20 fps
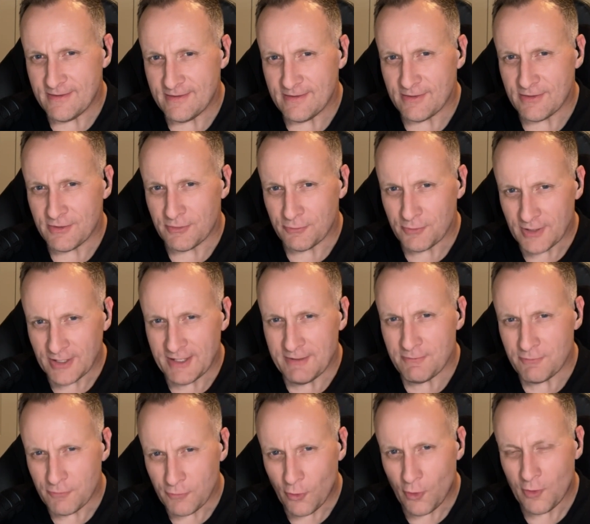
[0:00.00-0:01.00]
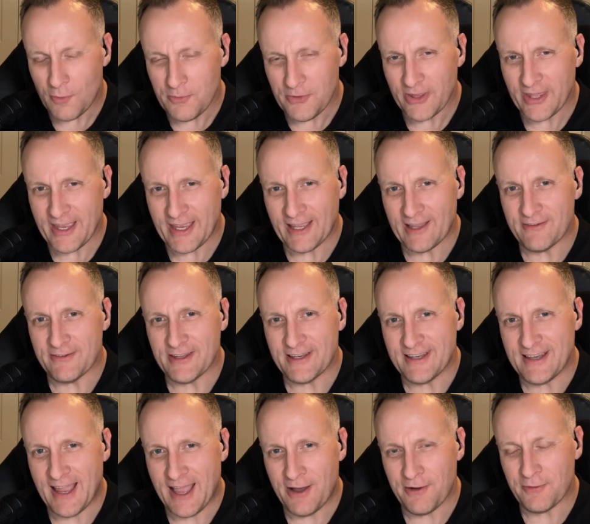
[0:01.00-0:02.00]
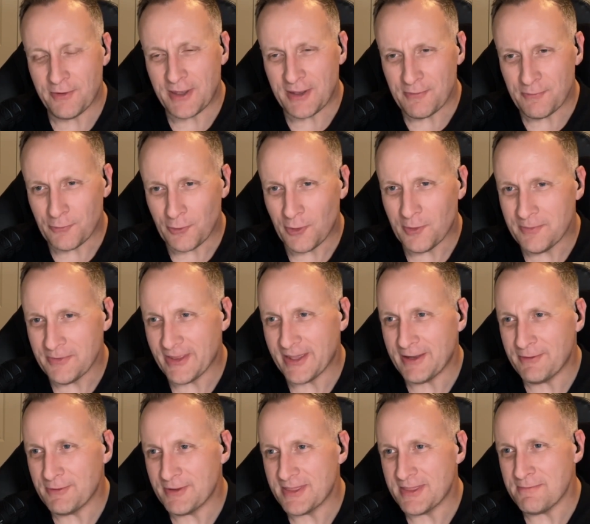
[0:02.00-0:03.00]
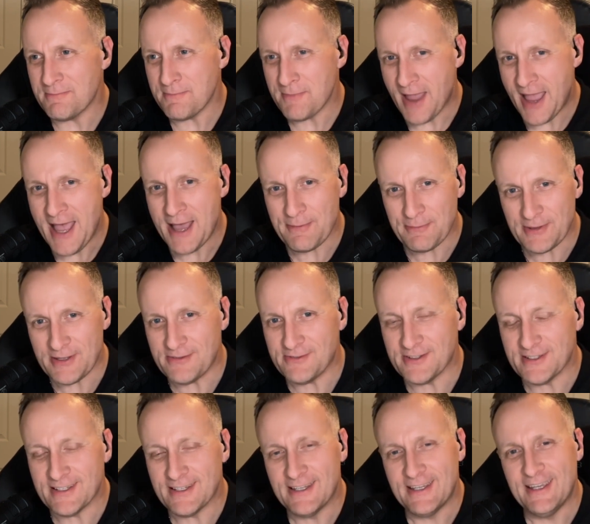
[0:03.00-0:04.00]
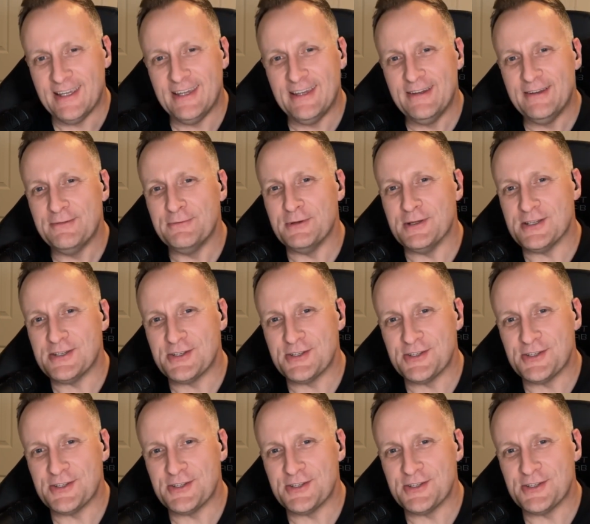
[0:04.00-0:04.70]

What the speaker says: really role playing of it, and how we can role play with the map even, which